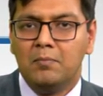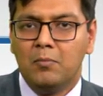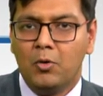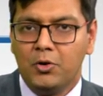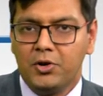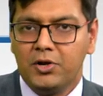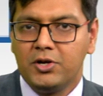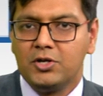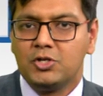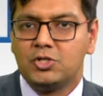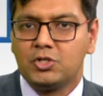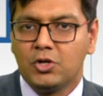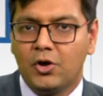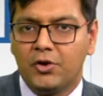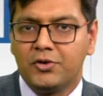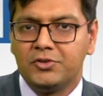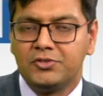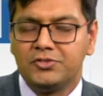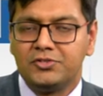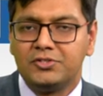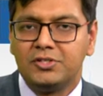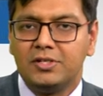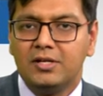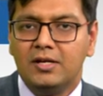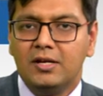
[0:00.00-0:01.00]
motor
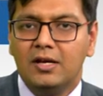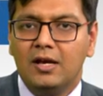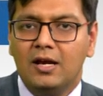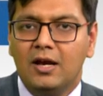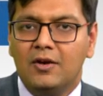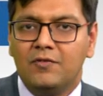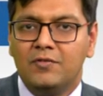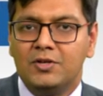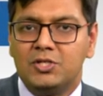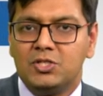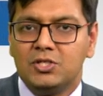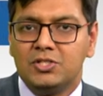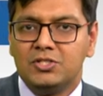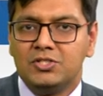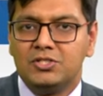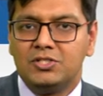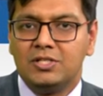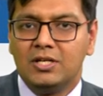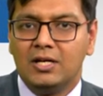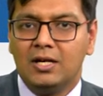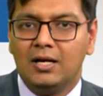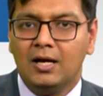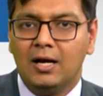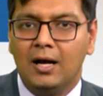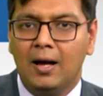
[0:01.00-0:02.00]
insurance, which is
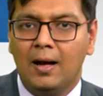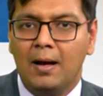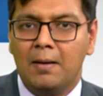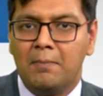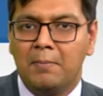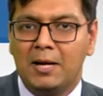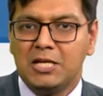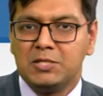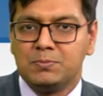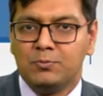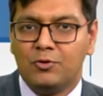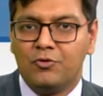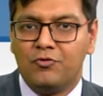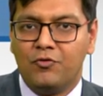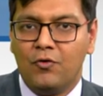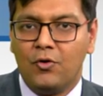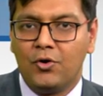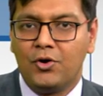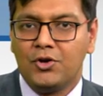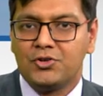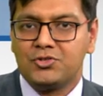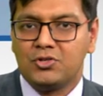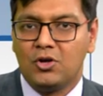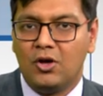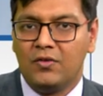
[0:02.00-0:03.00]
much more
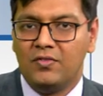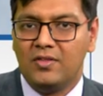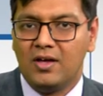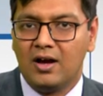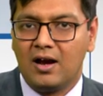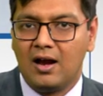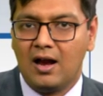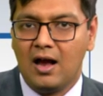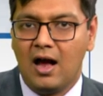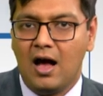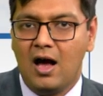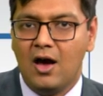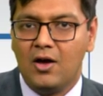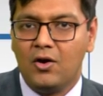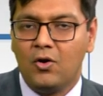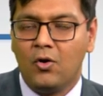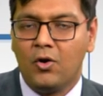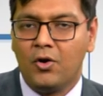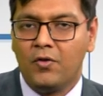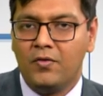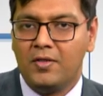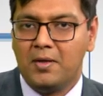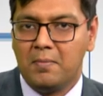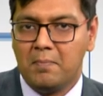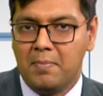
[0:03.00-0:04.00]
focused on the car
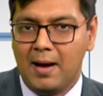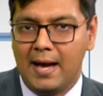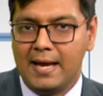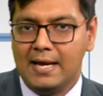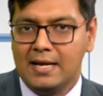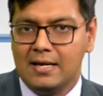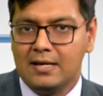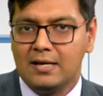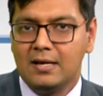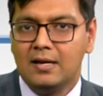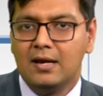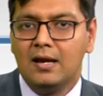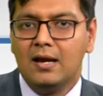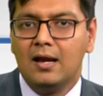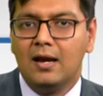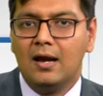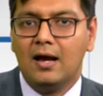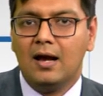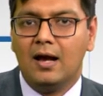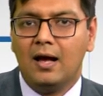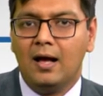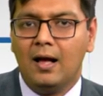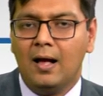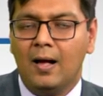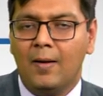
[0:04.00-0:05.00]
or on the bike,
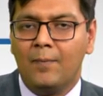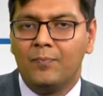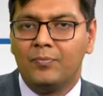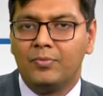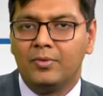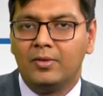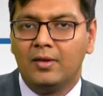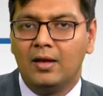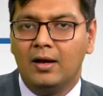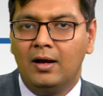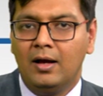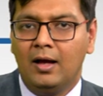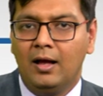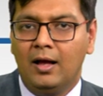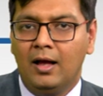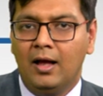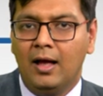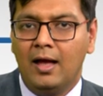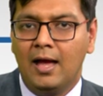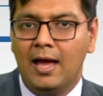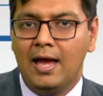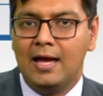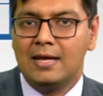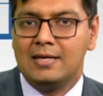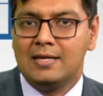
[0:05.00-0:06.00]
um,
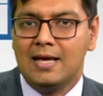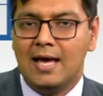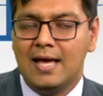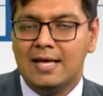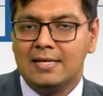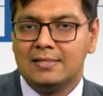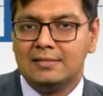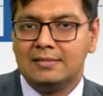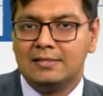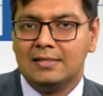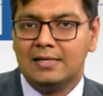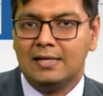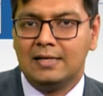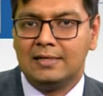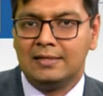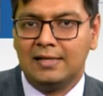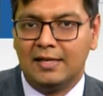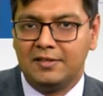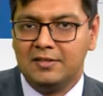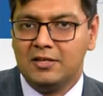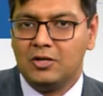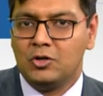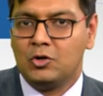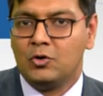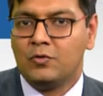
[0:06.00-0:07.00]
uh, it has uh,
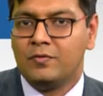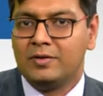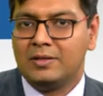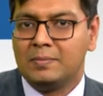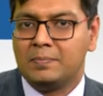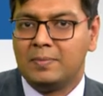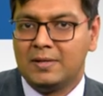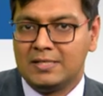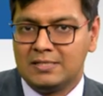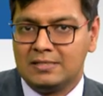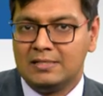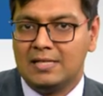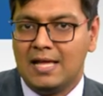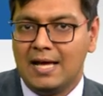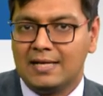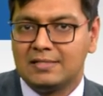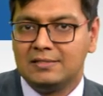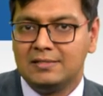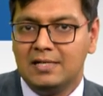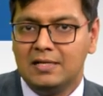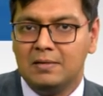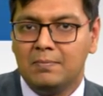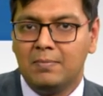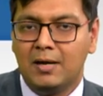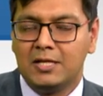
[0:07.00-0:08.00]
nothing to do with personal
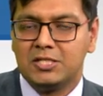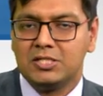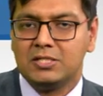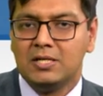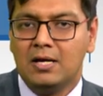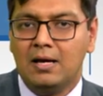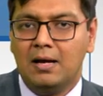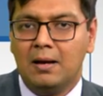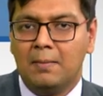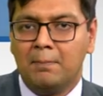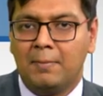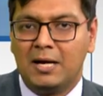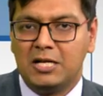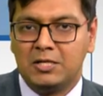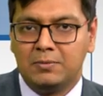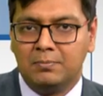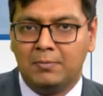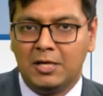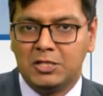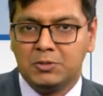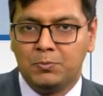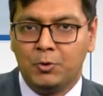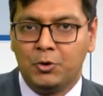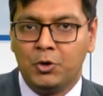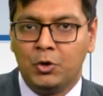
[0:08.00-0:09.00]
accident, but much,
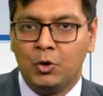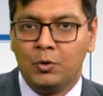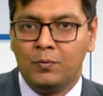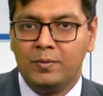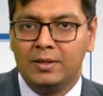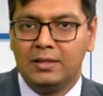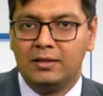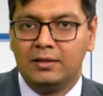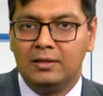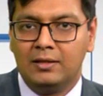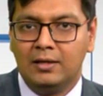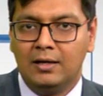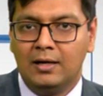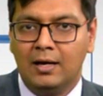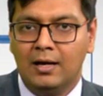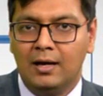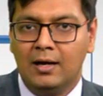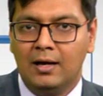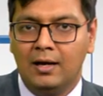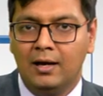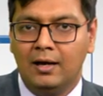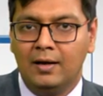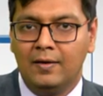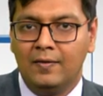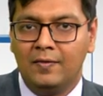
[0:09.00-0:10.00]
much more to do with
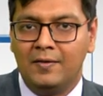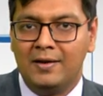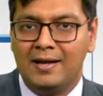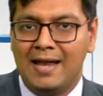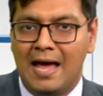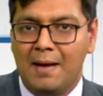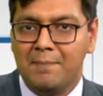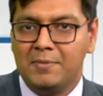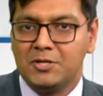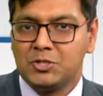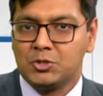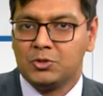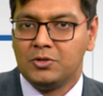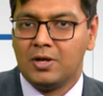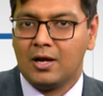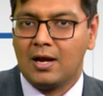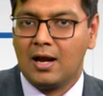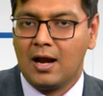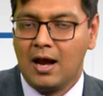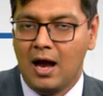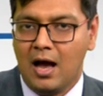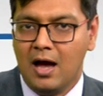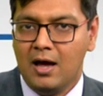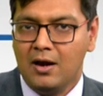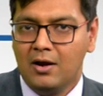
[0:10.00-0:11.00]
uh, the damage to the
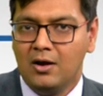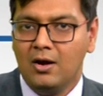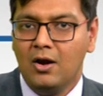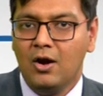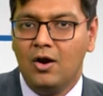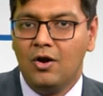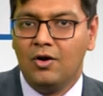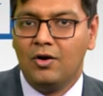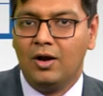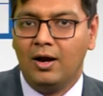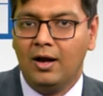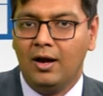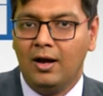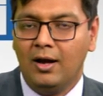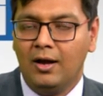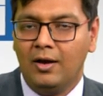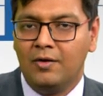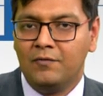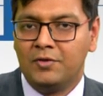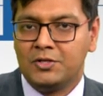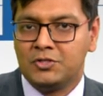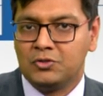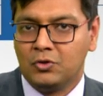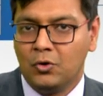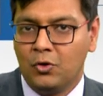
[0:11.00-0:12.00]
car,
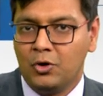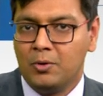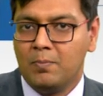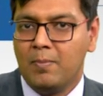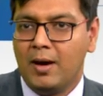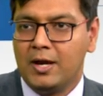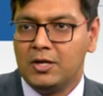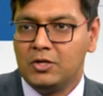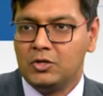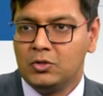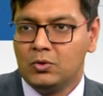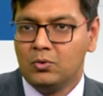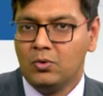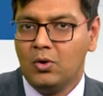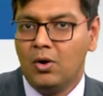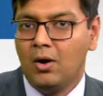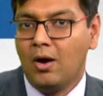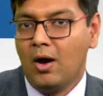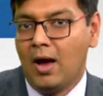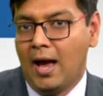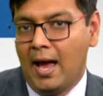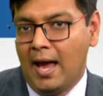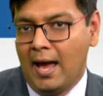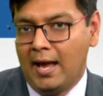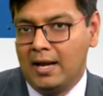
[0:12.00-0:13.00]
uh, which is owned by you,
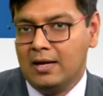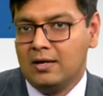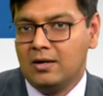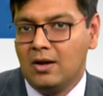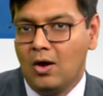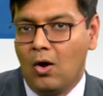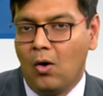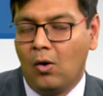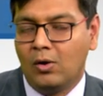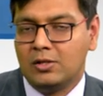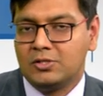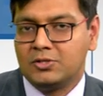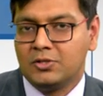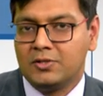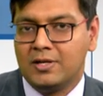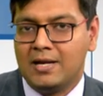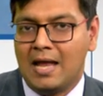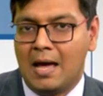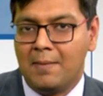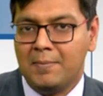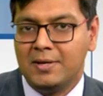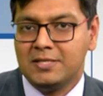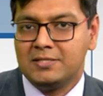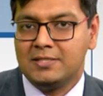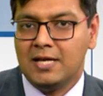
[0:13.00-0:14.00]
and also the
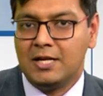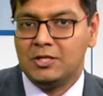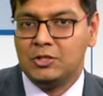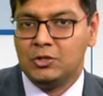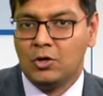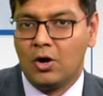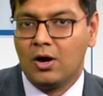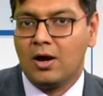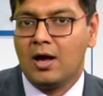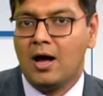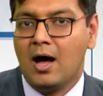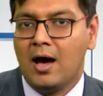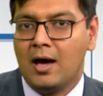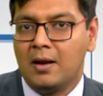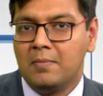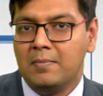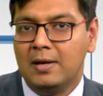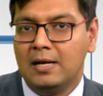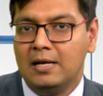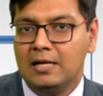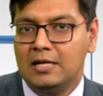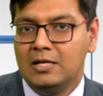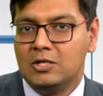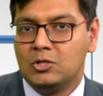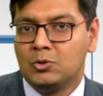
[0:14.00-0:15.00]
damage that your car
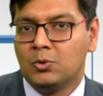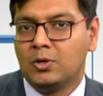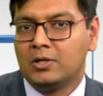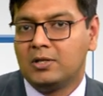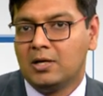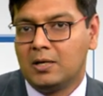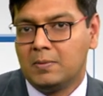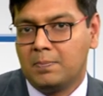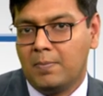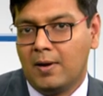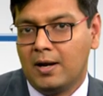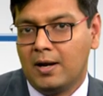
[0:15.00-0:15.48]
may lead to a third